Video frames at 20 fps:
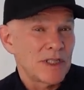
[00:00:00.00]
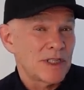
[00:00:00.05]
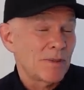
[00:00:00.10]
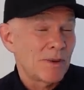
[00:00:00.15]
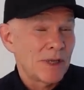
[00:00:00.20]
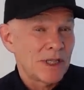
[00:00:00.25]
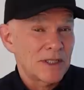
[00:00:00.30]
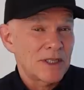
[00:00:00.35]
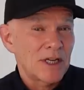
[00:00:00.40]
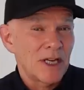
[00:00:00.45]
So
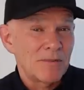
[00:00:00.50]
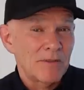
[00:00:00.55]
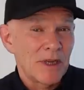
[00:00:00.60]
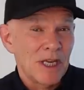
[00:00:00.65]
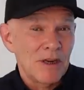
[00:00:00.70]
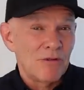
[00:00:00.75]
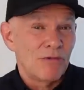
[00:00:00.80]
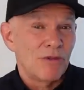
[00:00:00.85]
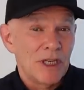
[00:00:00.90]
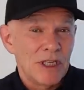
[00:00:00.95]
by the time
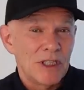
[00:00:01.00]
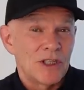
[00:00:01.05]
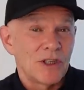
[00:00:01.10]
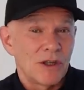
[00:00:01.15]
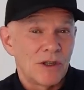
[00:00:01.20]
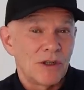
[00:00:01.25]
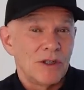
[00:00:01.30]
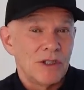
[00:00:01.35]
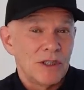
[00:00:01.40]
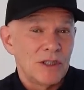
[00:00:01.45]
he
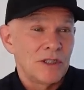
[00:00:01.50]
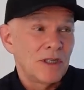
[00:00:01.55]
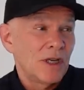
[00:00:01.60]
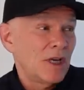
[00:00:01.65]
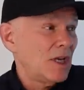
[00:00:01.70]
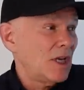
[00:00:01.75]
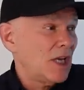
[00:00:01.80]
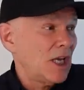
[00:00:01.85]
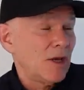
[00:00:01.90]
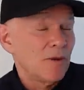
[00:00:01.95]
rejoined,
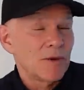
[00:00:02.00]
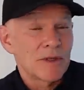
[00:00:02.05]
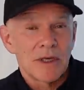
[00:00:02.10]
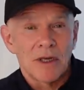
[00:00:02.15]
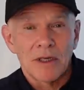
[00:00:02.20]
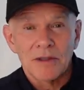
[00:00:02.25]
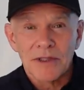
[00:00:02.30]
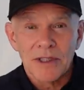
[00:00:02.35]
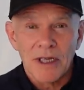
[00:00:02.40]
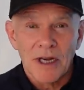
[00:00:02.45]
he was
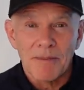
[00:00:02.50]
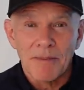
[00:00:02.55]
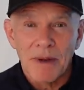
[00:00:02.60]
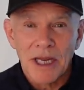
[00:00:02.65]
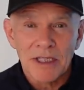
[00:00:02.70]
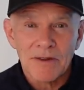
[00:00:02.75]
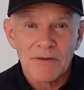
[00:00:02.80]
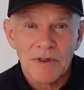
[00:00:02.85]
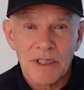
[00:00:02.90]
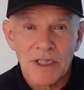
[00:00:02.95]
alongside
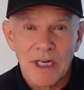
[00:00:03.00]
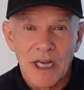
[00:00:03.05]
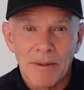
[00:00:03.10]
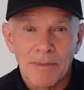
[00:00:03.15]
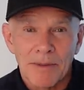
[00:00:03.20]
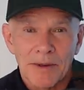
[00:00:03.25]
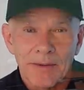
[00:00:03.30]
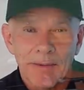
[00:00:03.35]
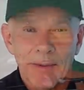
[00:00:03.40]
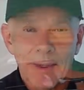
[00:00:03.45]
Max
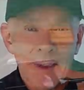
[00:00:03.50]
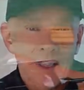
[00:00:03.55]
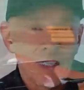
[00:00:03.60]
Verstappen,